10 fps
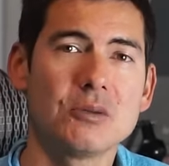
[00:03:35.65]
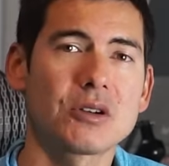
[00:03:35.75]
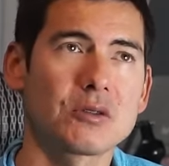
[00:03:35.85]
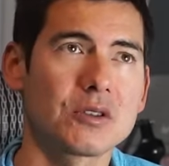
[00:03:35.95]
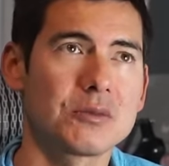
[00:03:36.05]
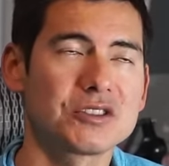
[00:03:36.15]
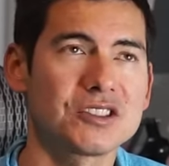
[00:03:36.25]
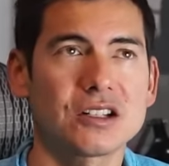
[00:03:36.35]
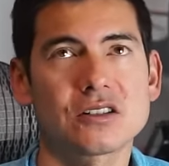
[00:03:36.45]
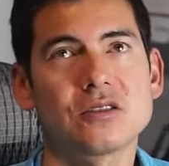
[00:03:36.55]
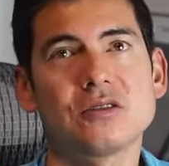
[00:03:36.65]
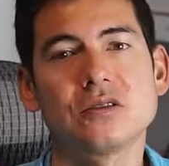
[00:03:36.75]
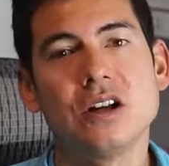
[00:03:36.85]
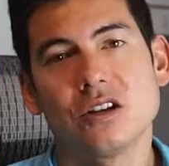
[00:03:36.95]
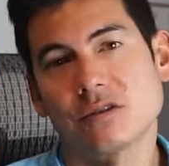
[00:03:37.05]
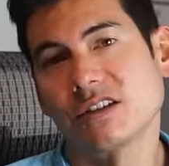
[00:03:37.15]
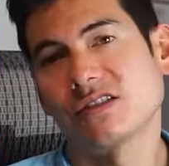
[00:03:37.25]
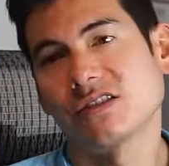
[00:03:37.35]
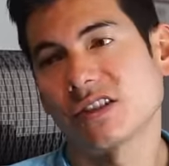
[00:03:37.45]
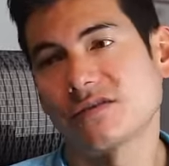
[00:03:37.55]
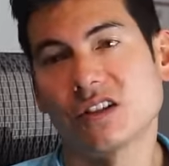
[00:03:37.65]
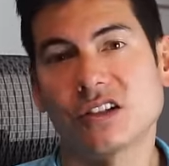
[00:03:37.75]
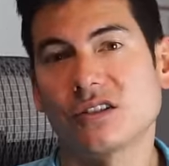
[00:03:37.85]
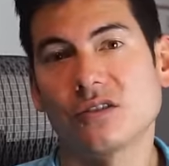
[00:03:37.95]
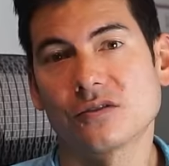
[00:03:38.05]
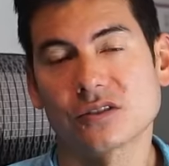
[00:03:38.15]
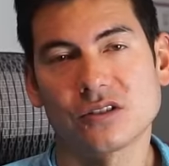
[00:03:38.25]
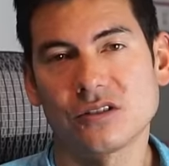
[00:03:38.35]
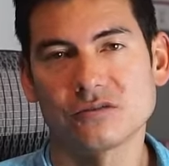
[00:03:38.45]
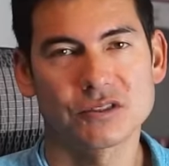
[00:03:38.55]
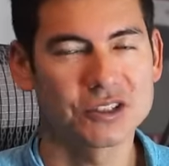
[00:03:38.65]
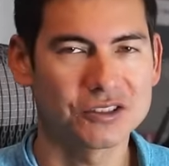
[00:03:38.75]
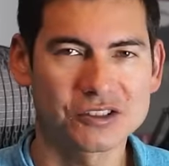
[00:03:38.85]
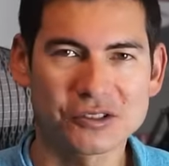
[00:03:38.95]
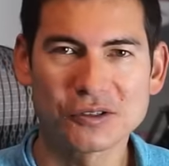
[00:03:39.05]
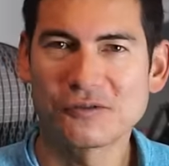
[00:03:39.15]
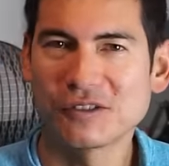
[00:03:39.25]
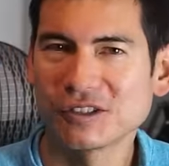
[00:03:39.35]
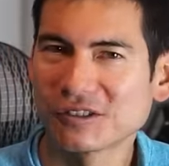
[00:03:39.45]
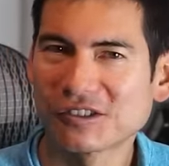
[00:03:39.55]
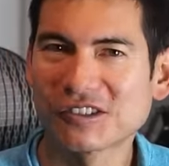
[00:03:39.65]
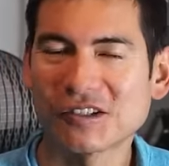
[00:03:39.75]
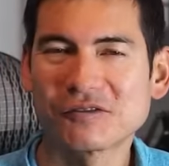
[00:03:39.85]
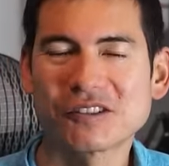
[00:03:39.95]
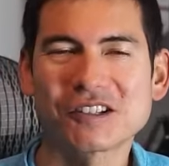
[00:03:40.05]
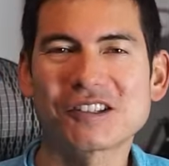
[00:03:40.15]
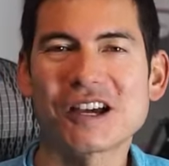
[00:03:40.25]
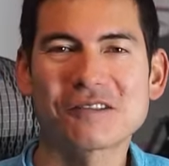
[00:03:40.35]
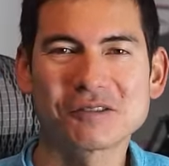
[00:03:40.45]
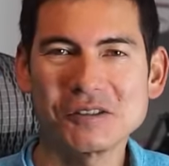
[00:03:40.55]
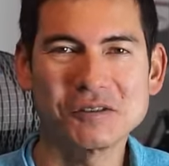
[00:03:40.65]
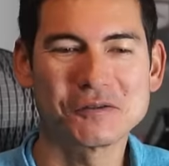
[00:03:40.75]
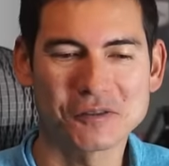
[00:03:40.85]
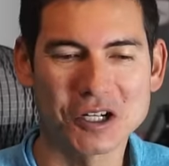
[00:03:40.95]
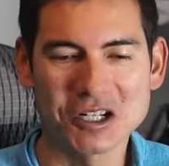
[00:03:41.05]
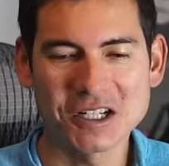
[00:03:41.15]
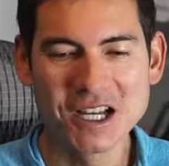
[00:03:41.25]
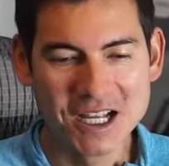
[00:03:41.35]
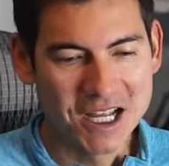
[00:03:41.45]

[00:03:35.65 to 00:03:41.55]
Probably one of the most technical races I've done overall, running on ski fields, stuff like that. Really fun.